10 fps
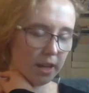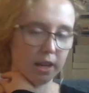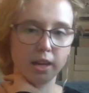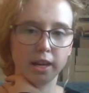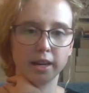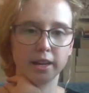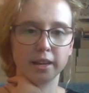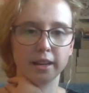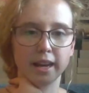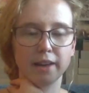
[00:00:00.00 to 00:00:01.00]

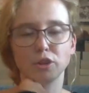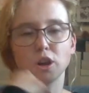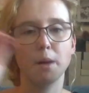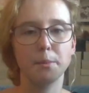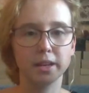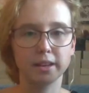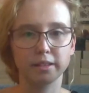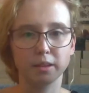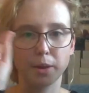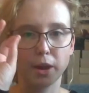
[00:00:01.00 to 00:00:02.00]
And I have a comment
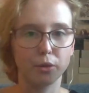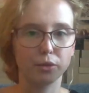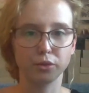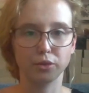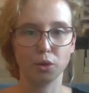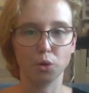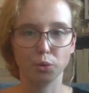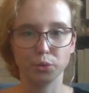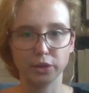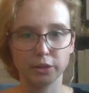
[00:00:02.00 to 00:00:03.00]
about the whole
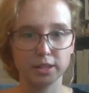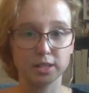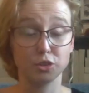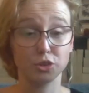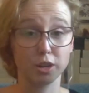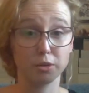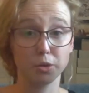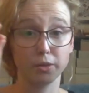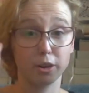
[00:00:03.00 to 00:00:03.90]
series in general that I'll